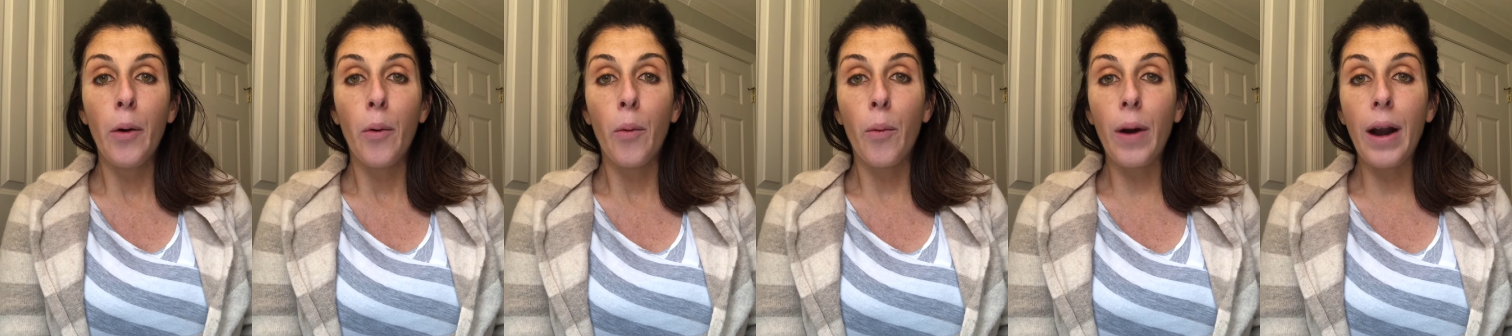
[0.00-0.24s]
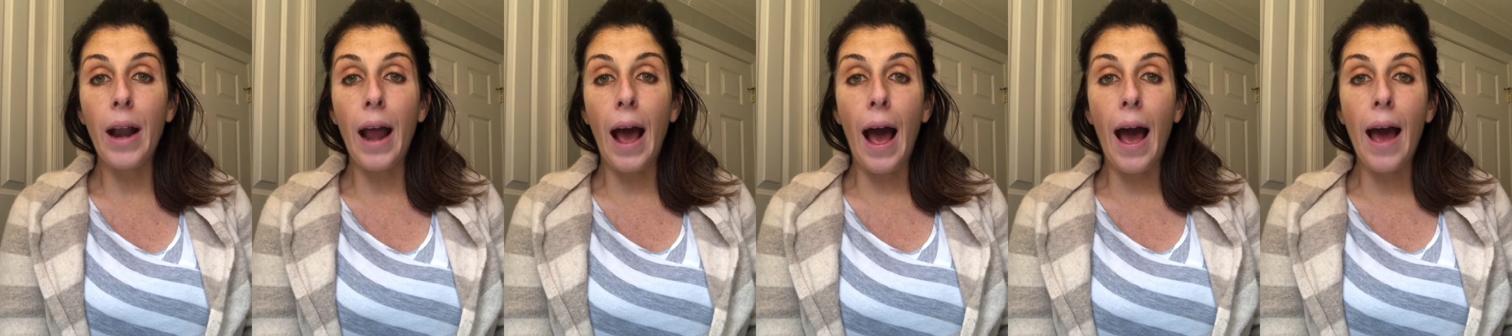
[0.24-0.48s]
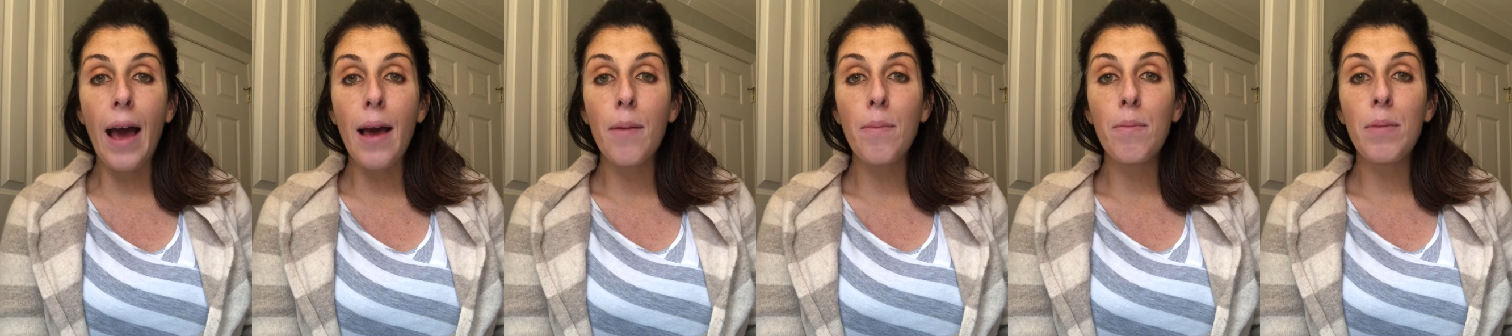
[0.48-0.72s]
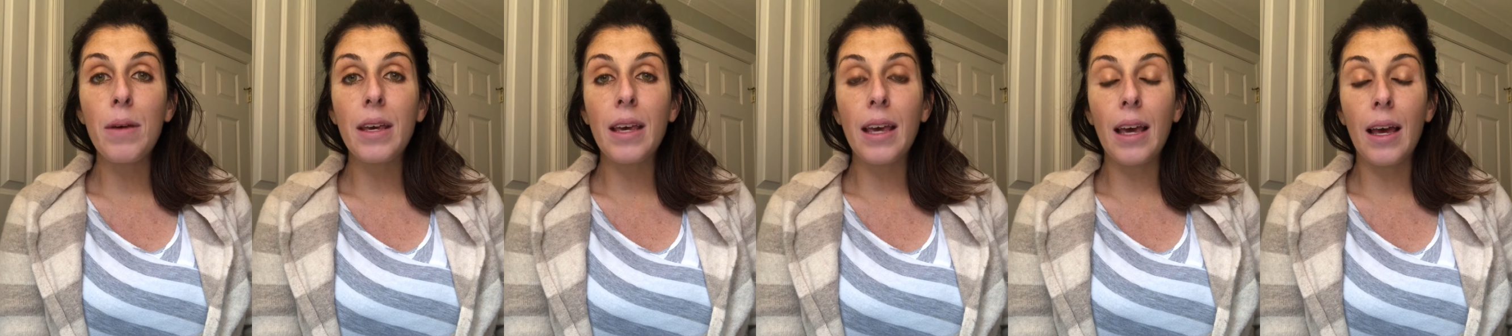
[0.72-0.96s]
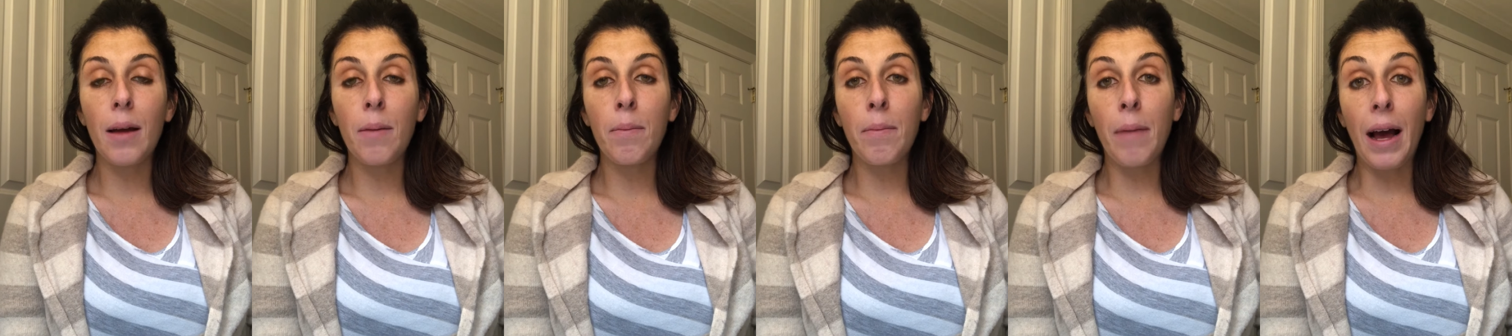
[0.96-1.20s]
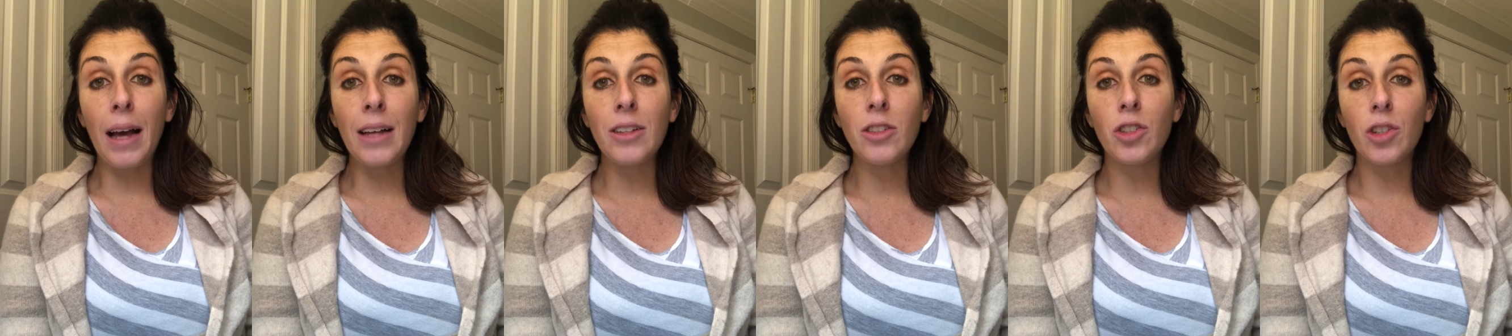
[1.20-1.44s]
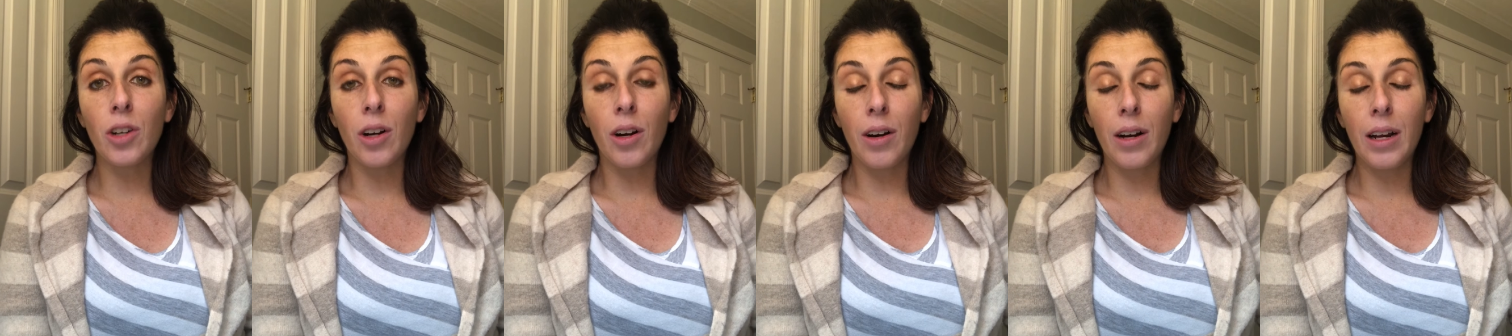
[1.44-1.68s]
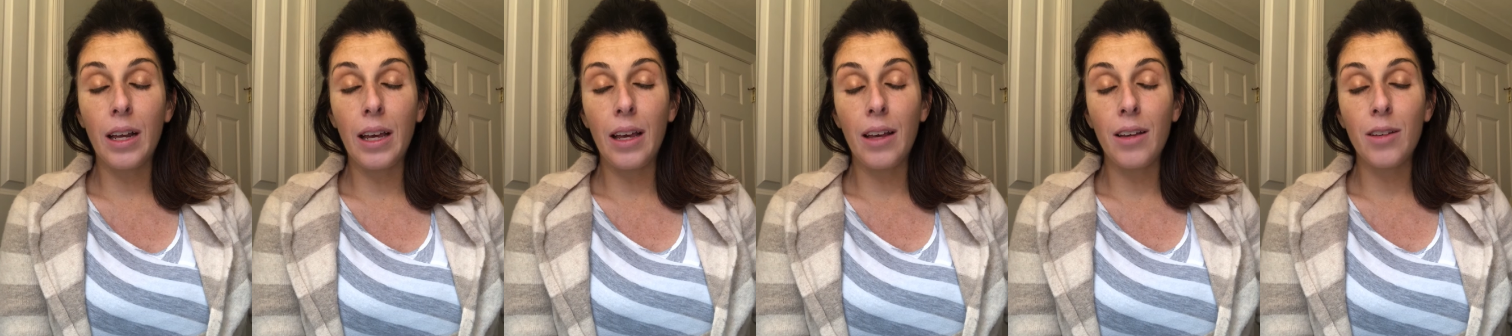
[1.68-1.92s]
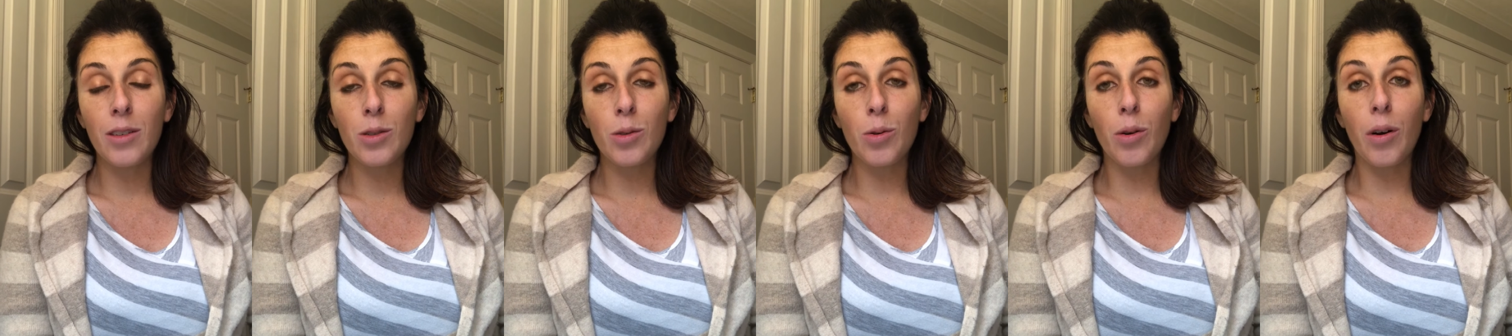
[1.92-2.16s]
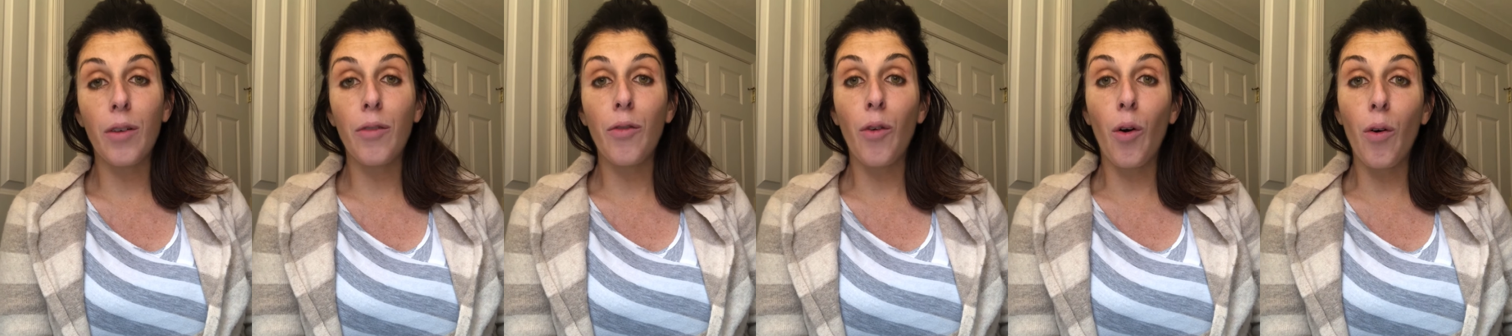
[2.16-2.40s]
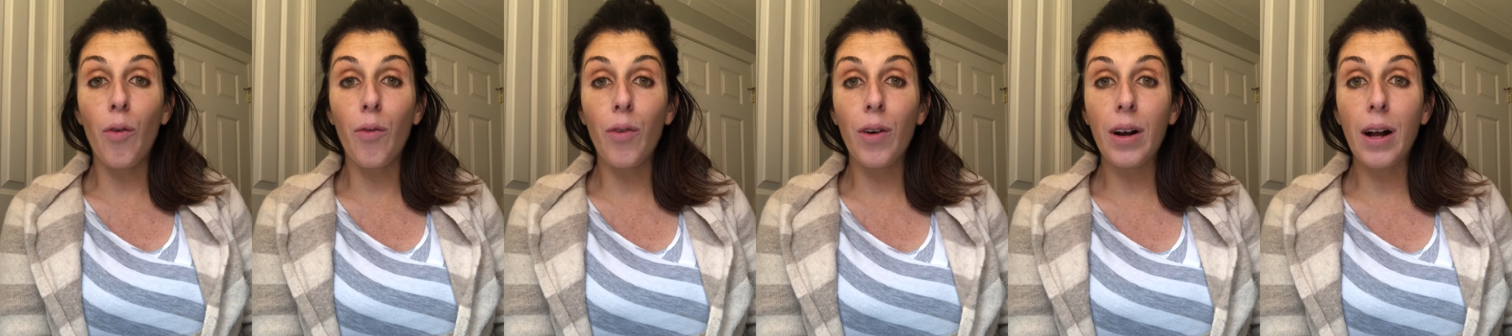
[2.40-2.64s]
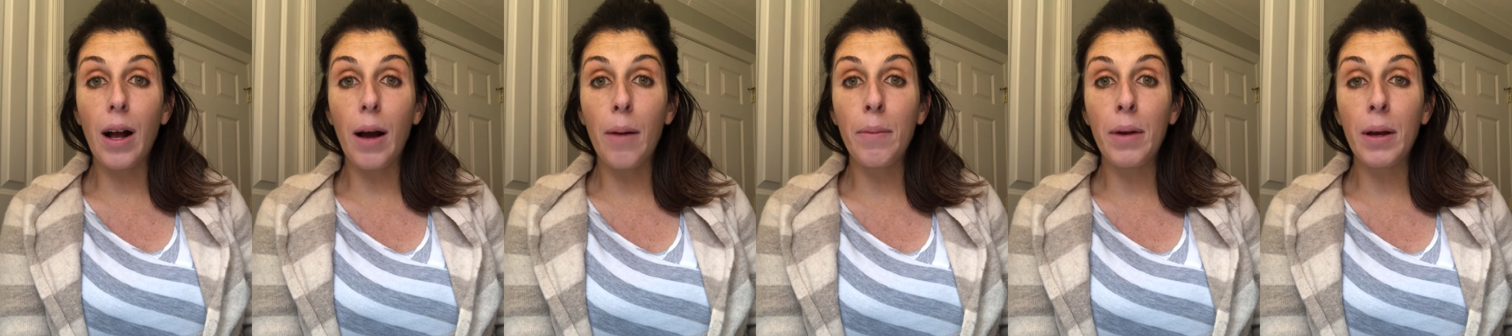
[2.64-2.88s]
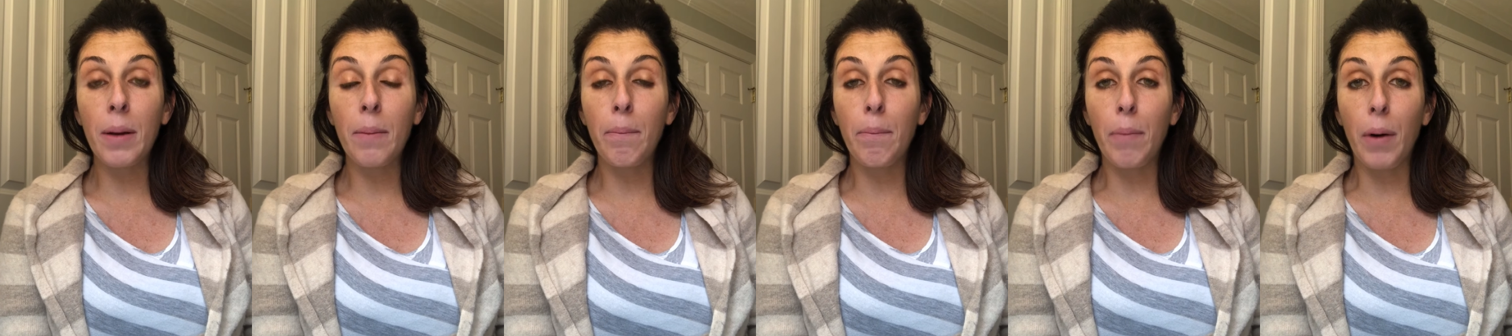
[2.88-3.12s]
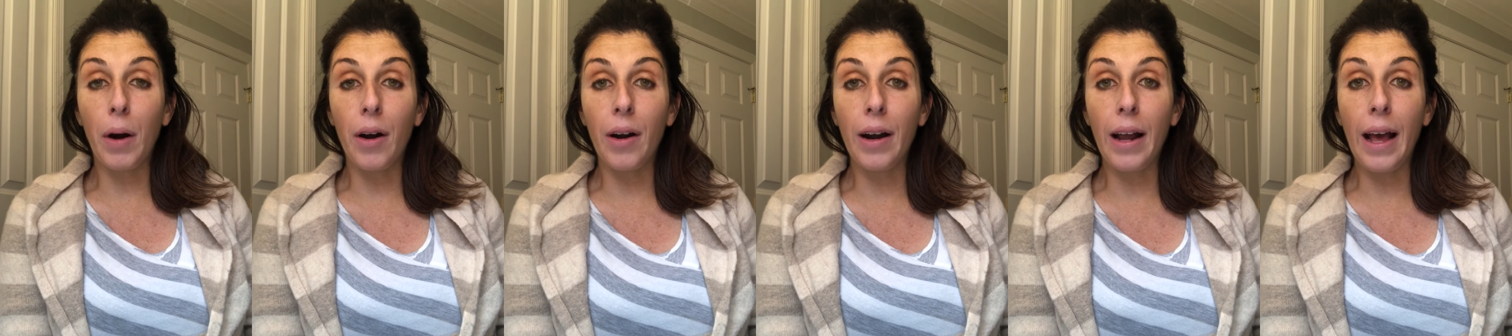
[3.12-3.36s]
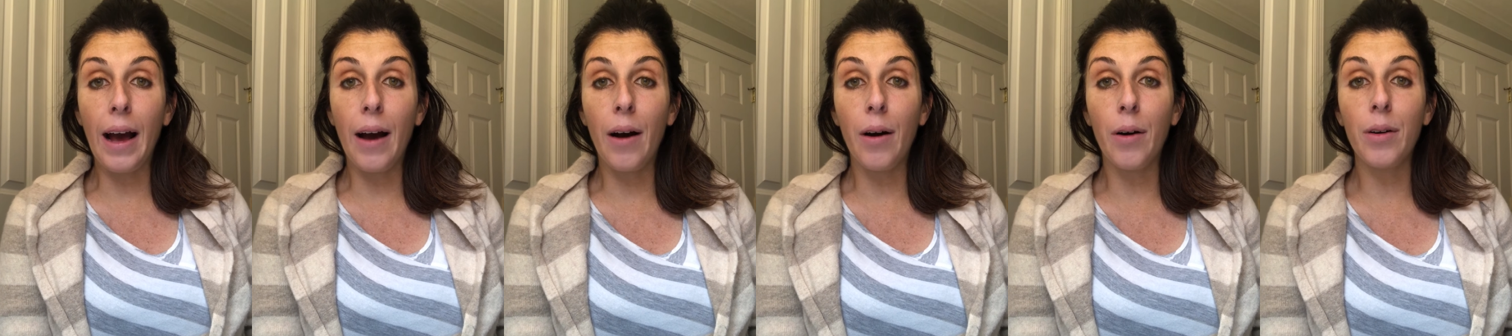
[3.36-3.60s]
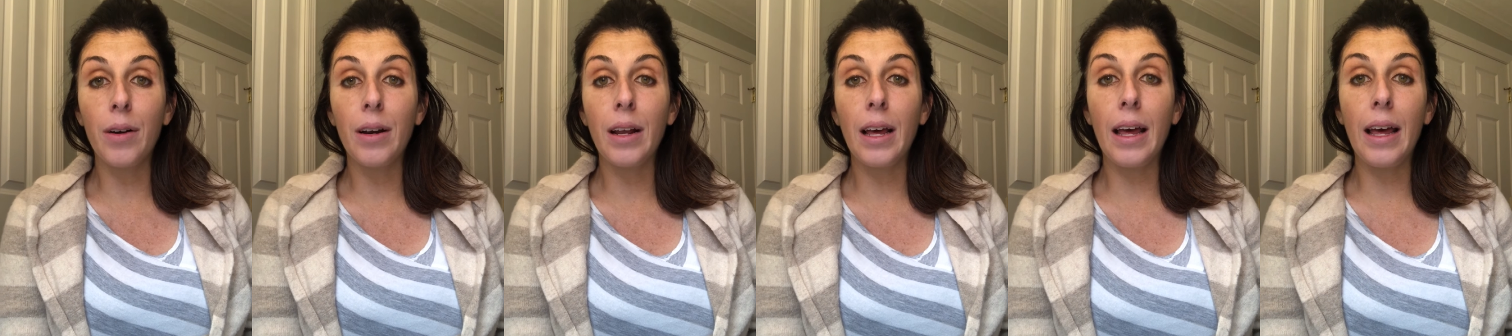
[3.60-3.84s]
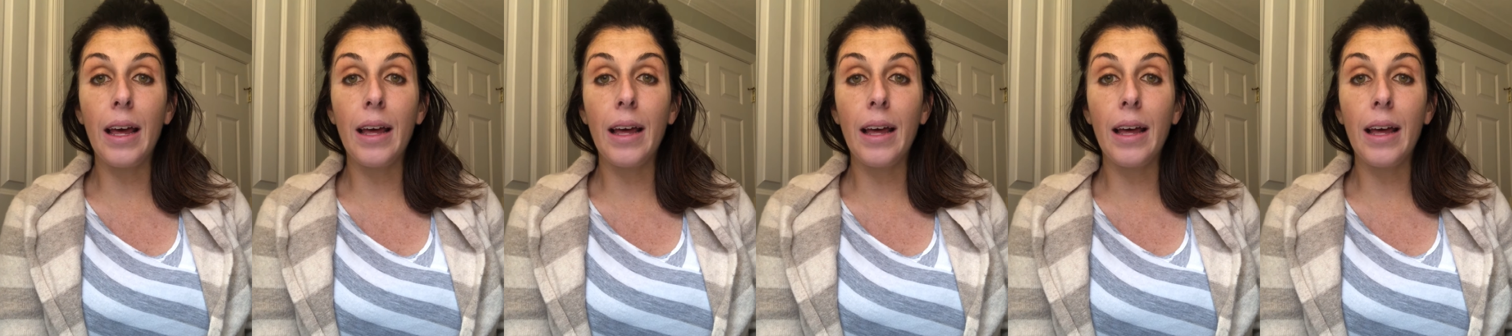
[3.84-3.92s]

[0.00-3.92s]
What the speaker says: When I began my journey sort of overcoming burnout